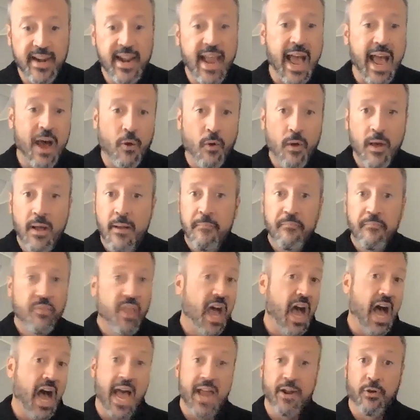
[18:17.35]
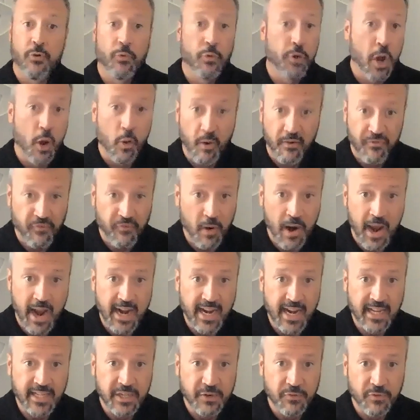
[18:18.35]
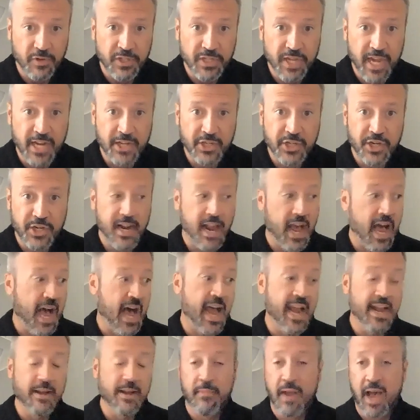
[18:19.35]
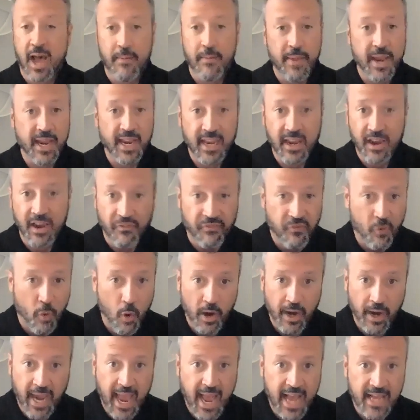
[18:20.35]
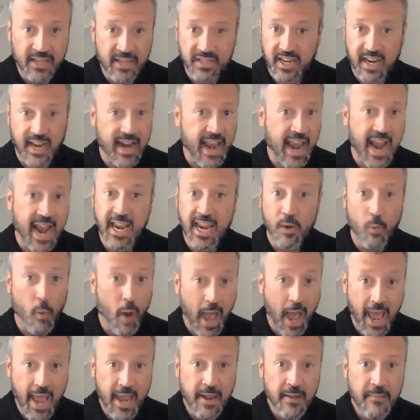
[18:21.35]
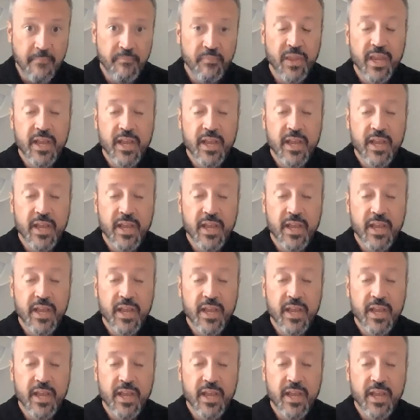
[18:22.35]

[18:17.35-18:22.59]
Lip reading: Now, I don't know if we're heading into recession. I am not making a forecast in any way.